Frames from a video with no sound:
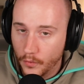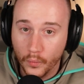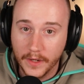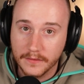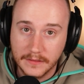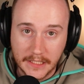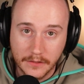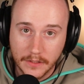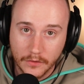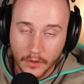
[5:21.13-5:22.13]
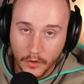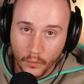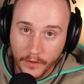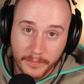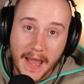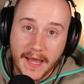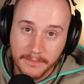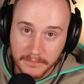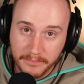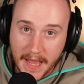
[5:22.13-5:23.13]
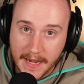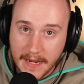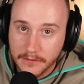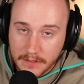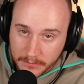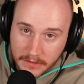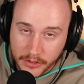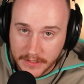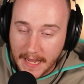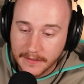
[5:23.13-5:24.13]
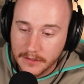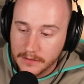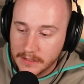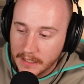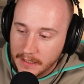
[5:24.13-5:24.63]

with dealing with bad actors and malicious actors.